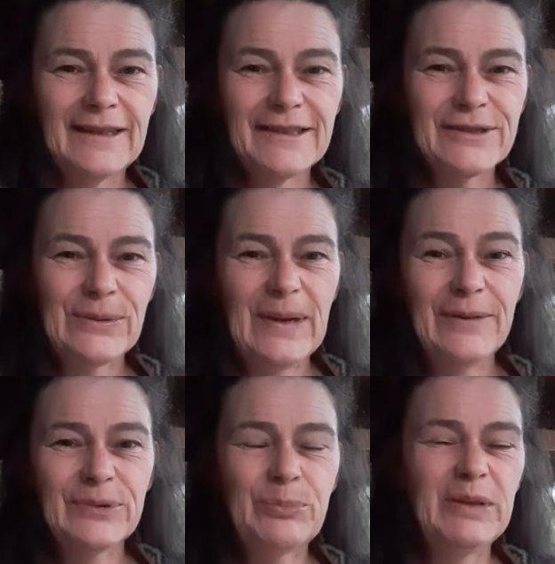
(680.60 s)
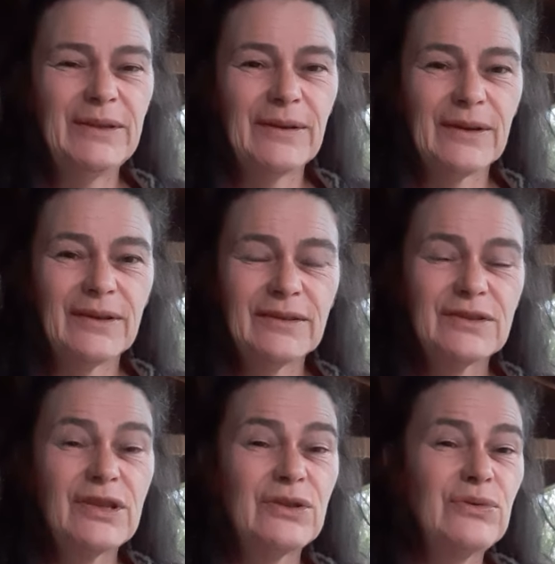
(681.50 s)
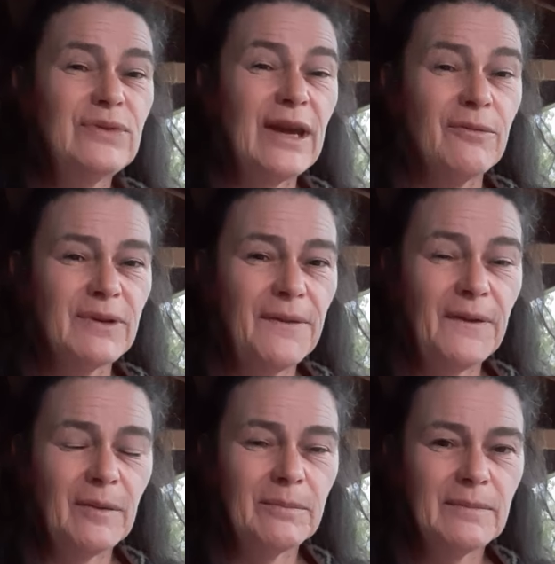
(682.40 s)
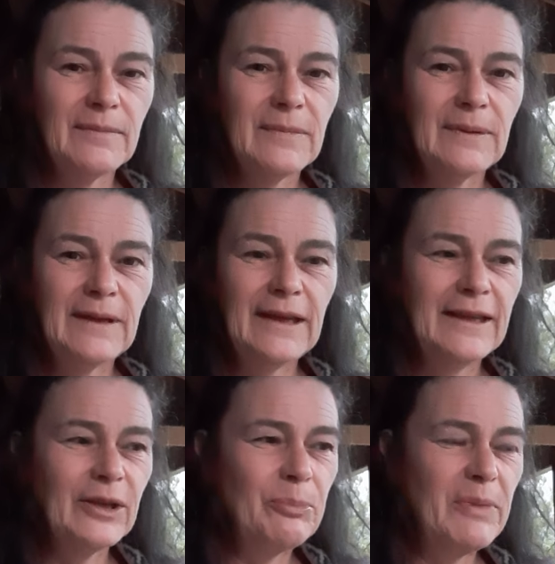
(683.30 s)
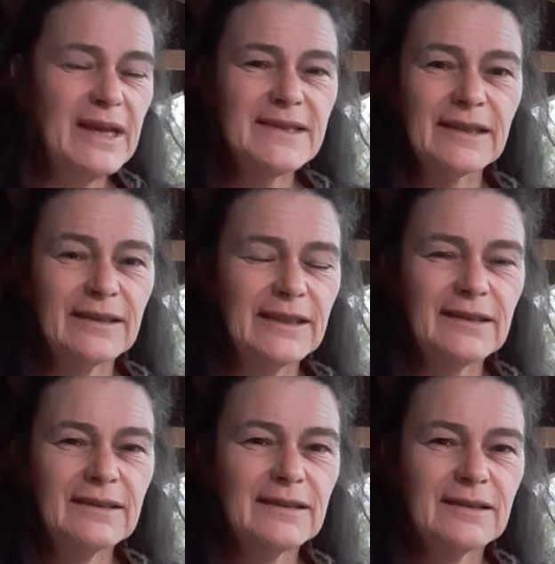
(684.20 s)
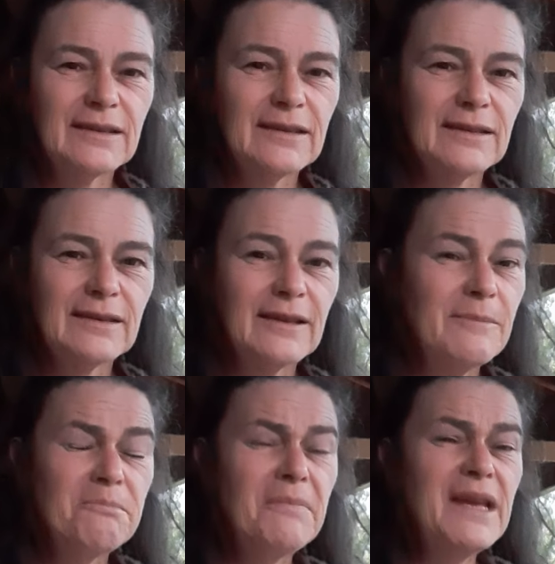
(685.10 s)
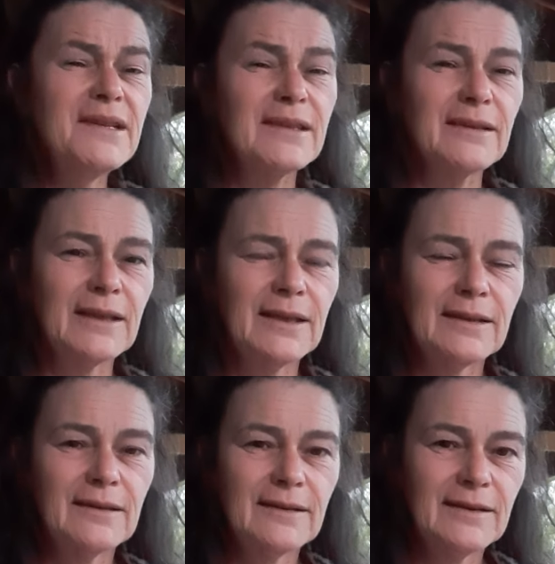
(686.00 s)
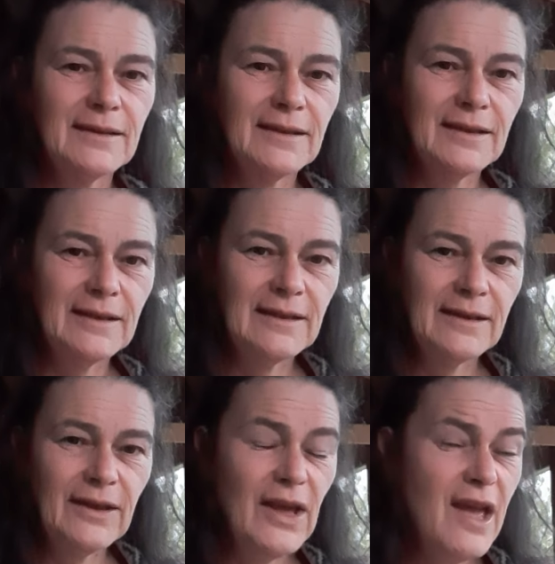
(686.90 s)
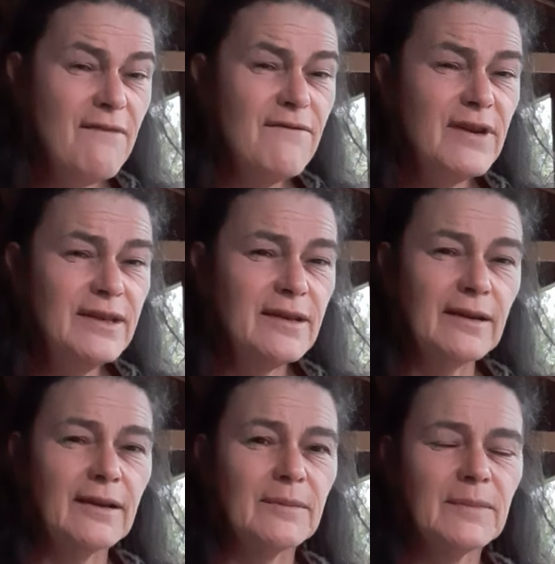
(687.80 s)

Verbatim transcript: and so I would be there to do that with them. And amazingly, amazingly, every time